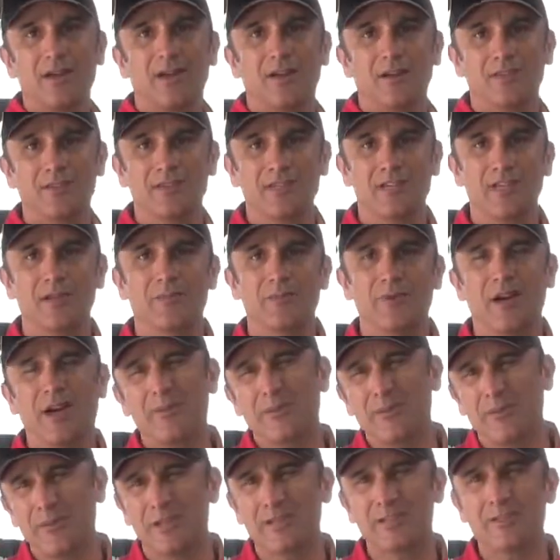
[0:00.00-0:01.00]
I'll see you
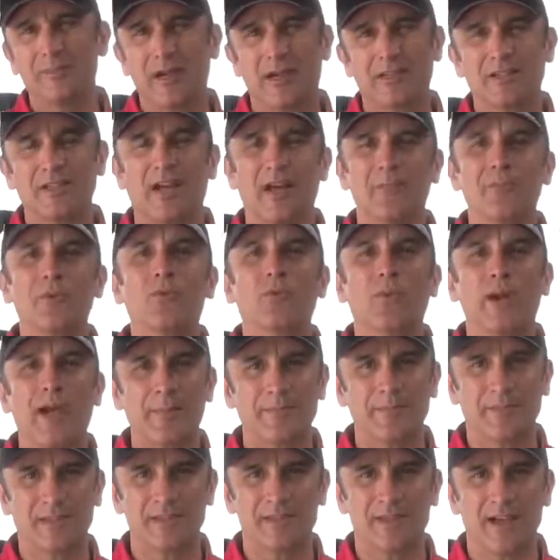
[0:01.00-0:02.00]
probably when it's about time to
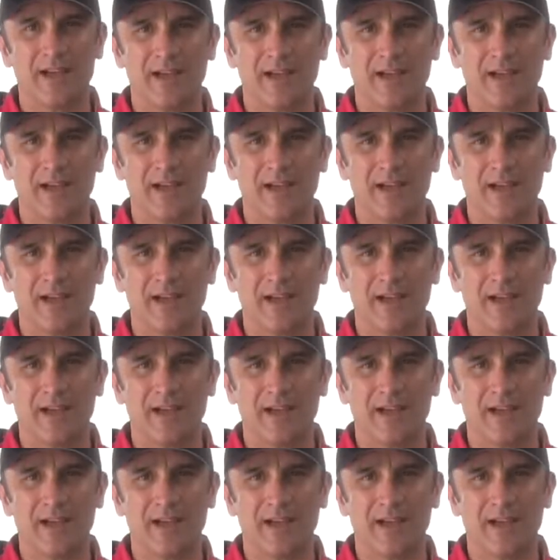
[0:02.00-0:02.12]
wrap these